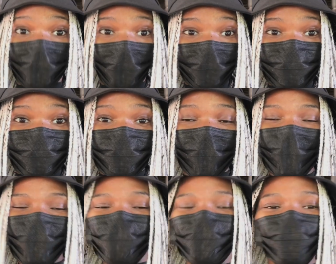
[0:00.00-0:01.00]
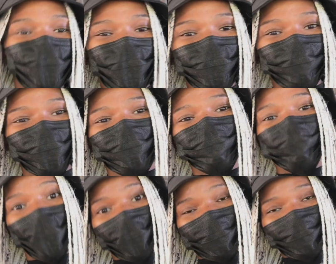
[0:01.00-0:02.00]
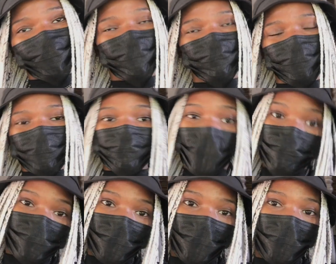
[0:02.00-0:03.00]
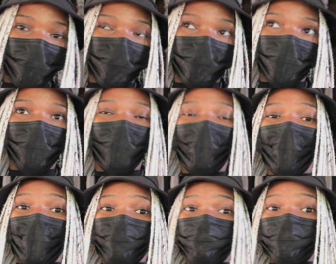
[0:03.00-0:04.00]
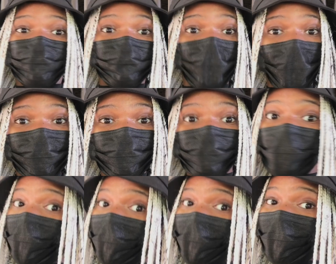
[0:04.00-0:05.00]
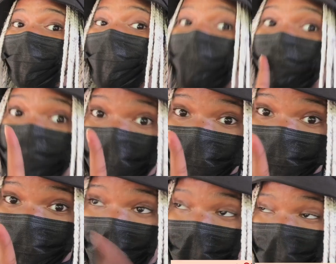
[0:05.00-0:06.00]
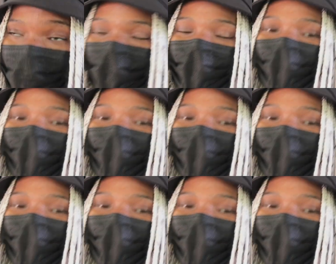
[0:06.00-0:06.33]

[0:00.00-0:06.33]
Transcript: place to chill with your parents or with your family or with your friends or on a first date,